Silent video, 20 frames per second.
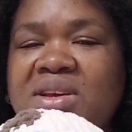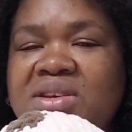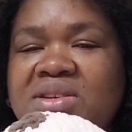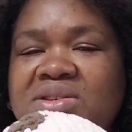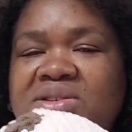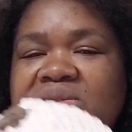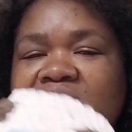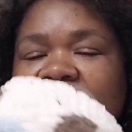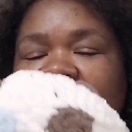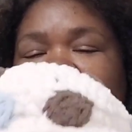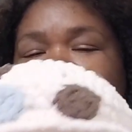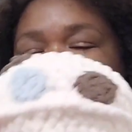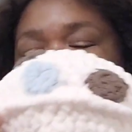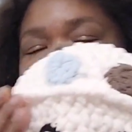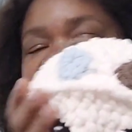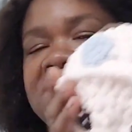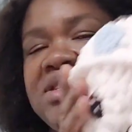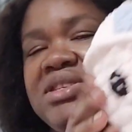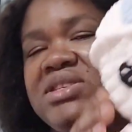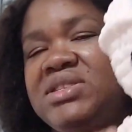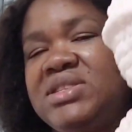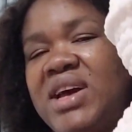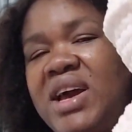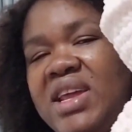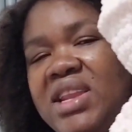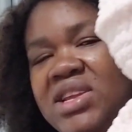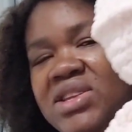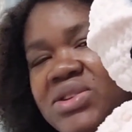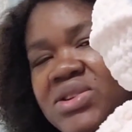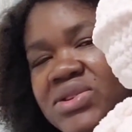So I just
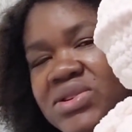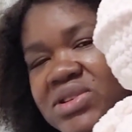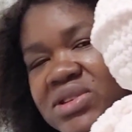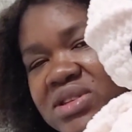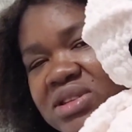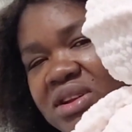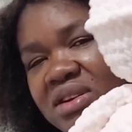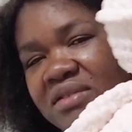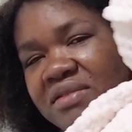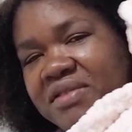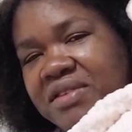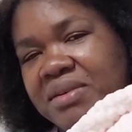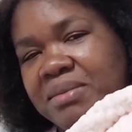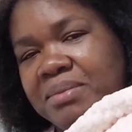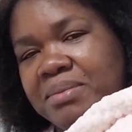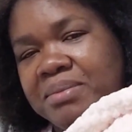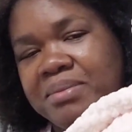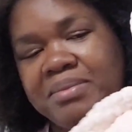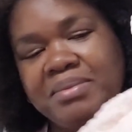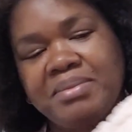decided to stuff him.